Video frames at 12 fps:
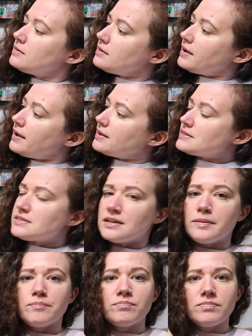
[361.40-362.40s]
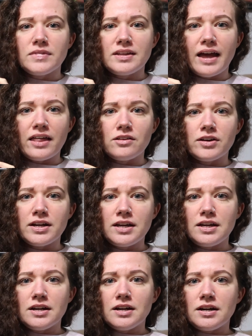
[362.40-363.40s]
It has some gathering
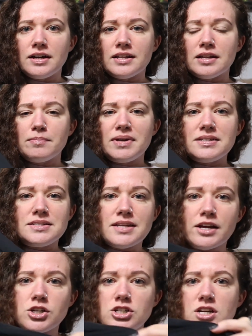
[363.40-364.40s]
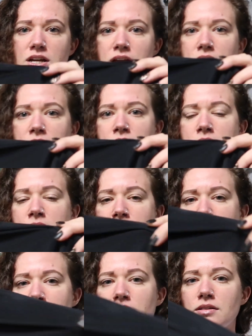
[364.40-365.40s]
here in the midsection.
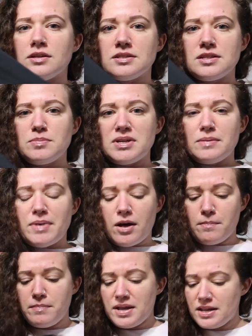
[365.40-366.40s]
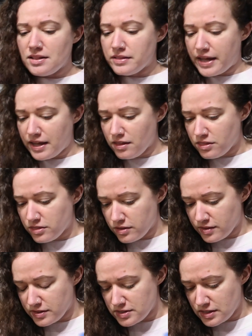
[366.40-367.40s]
Looks to be about midi length.
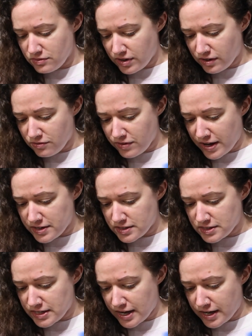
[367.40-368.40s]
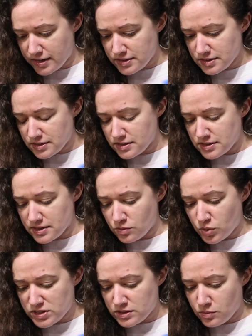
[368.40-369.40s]
Let's see if I can find a size, because there
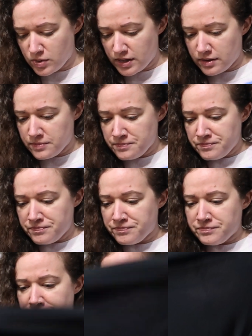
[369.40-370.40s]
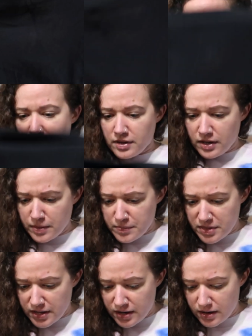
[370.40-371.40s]
wasn't one up
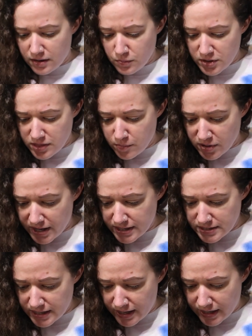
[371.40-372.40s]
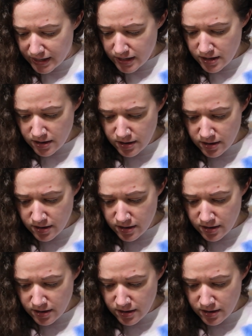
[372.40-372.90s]
there with the brand tag.